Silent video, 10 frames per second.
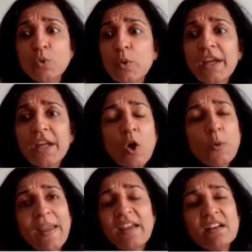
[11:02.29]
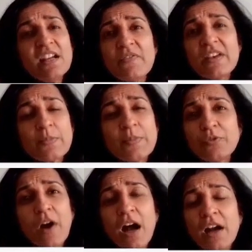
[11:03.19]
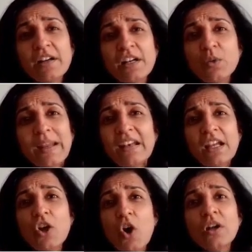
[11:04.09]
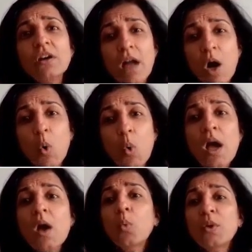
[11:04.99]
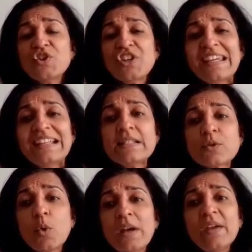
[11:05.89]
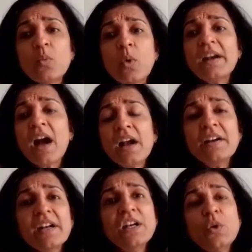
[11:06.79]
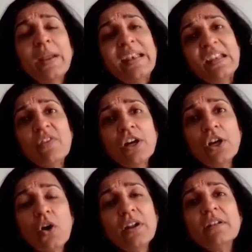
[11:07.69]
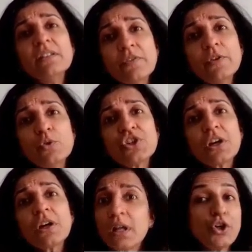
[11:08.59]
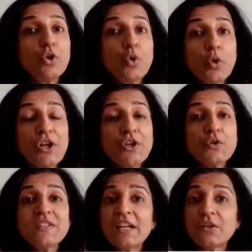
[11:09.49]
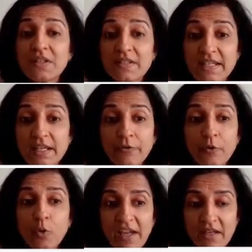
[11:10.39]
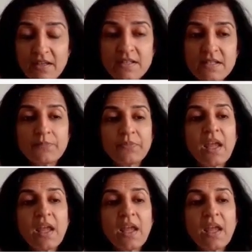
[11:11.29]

you cannot make an investment of $120 now, which yields only $121 in the future. So what you're going to say to the CFO is